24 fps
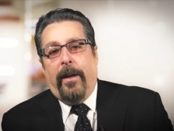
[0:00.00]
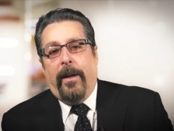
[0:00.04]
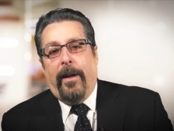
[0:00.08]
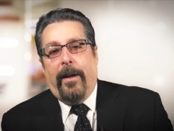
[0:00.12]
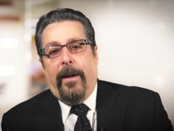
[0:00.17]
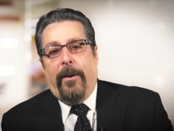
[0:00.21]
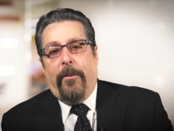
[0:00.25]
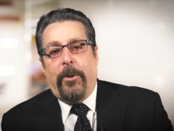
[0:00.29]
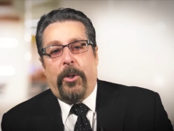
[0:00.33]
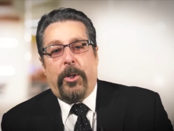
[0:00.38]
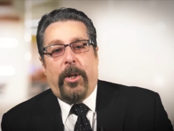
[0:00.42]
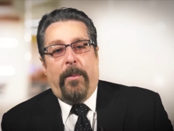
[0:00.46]

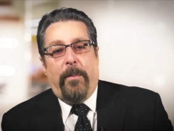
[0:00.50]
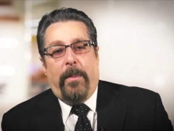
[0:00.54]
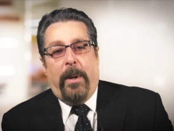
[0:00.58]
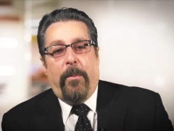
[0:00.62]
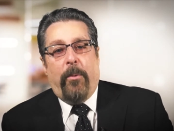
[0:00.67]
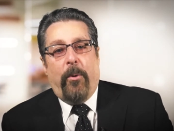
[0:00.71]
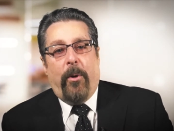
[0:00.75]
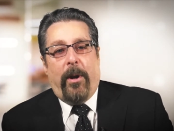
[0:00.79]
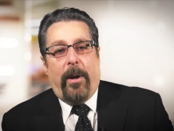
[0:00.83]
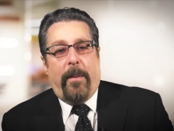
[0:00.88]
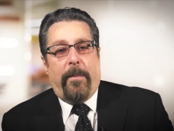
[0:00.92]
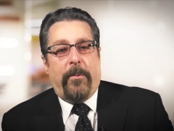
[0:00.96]
uh, which can be
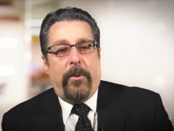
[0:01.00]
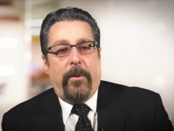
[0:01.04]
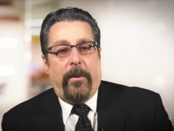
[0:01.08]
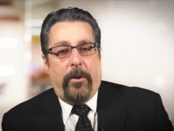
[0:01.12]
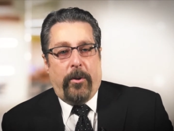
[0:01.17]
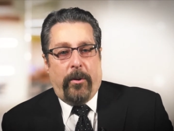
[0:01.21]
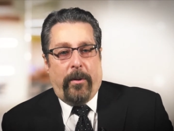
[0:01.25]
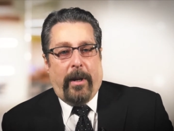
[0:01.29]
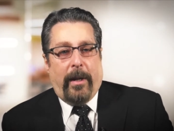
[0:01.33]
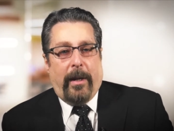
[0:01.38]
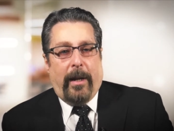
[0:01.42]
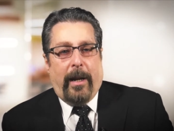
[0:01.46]
brought up
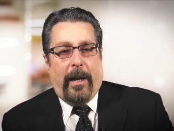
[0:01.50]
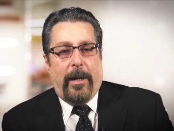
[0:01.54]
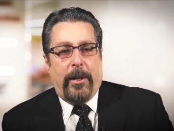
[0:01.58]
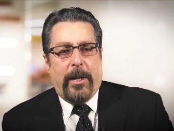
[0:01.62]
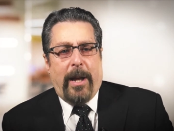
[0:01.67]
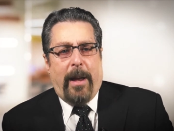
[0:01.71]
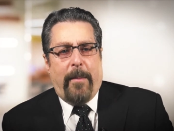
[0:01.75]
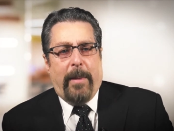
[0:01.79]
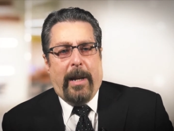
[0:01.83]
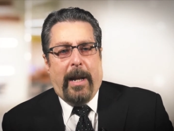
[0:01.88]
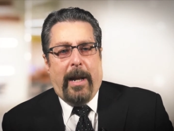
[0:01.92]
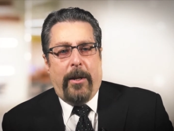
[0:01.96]
during the
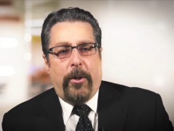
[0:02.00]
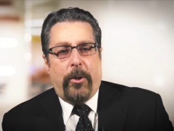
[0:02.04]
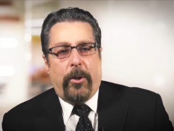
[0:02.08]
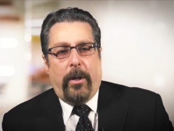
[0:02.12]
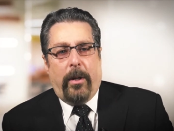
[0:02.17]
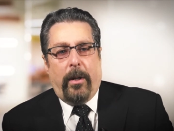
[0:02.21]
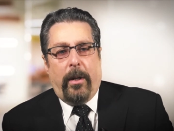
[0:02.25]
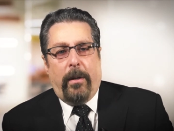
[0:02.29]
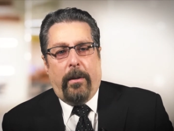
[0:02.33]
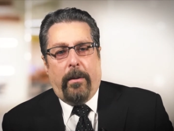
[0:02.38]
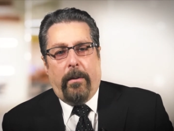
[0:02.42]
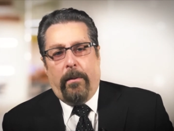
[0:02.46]

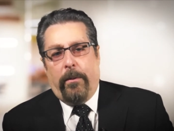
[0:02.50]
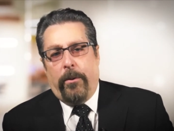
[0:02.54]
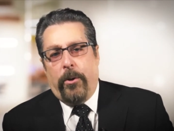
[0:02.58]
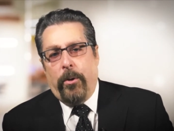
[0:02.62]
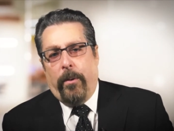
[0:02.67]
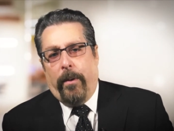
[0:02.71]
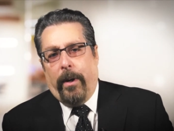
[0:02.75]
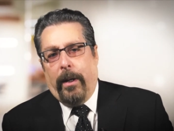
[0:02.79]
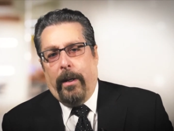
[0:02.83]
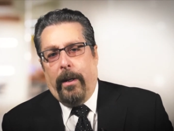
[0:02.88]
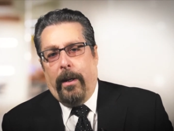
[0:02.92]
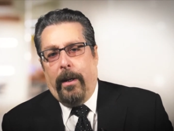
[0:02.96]
examination, either
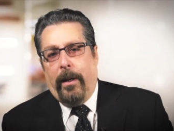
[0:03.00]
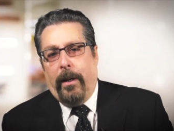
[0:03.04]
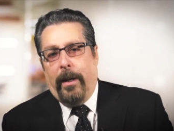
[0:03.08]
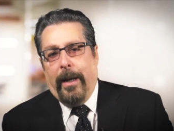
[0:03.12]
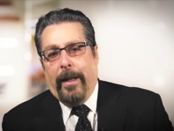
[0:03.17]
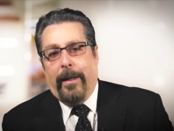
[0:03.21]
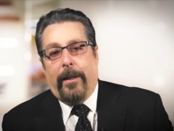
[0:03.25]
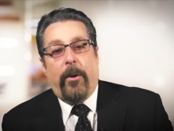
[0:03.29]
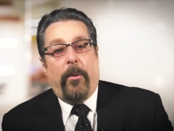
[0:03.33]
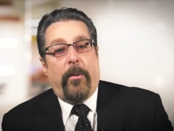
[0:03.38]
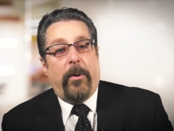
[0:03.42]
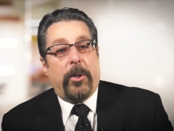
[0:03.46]
during the
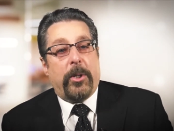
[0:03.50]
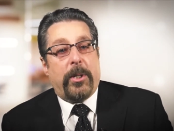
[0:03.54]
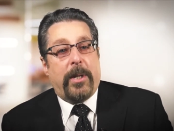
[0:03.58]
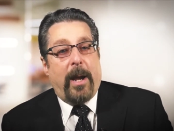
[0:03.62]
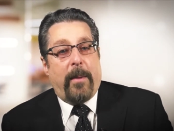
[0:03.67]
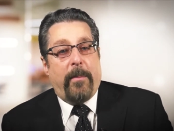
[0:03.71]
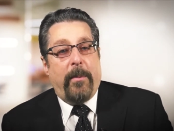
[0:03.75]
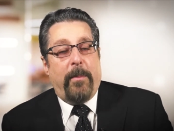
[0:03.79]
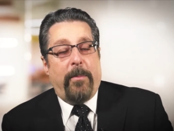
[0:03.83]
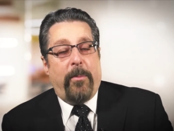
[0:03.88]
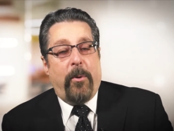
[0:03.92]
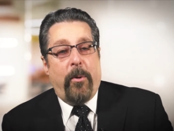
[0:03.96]
anterior
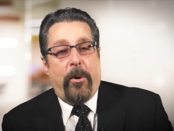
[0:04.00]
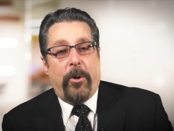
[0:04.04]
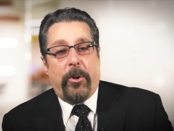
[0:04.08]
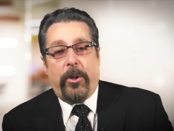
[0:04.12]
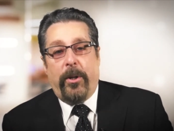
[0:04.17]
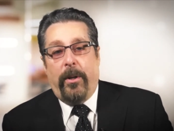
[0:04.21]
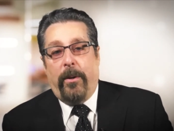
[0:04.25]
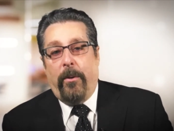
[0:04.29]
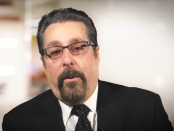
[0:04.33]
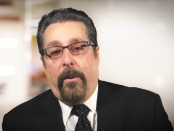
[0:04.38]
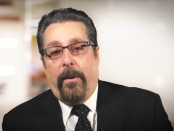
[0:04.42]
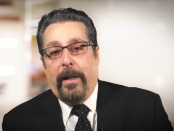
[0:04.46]
segment
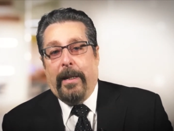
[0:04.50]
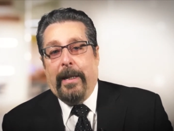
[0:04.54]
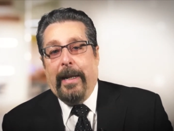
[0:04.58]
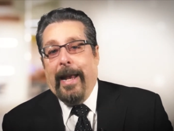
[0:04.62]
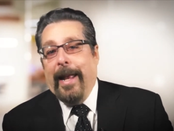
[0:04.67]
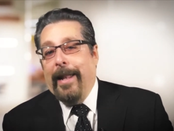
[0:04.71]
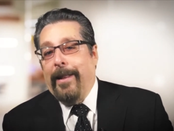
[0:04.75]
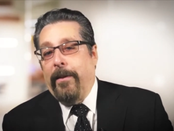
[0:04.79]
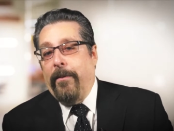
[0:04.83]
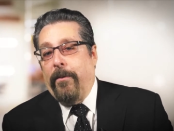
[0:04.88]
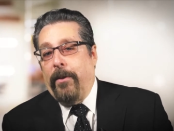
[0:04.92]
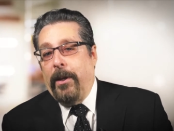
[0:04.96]
portion or at the
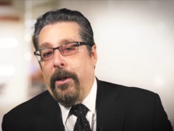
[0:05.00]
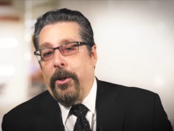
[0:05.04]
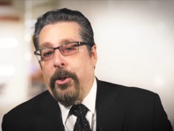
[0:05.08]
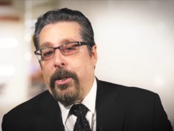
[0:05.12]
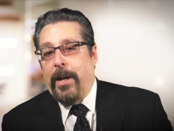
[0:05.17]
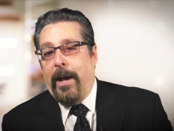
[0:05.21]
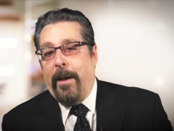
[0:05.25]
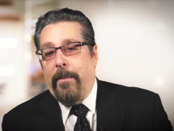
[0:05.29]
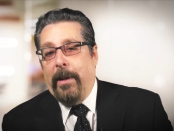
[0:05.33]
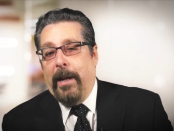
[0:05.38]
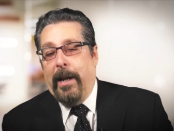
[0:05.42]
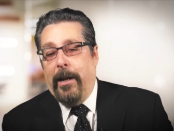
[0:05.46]
end of the
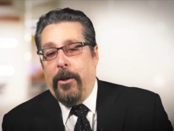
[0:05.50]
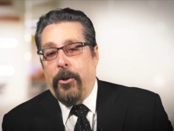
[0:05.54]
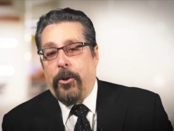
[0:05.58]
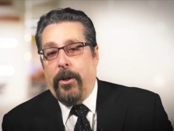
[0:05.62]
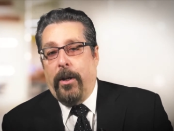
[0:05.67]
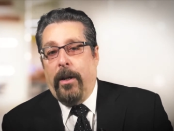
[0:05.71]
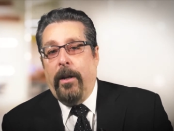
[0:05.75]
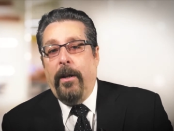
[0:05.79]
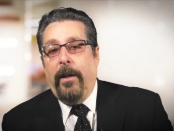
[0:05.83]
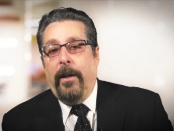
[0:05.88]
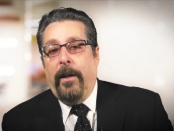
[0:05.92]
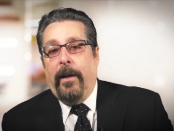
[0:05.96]

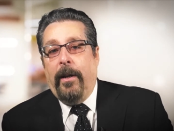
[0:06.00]
examination.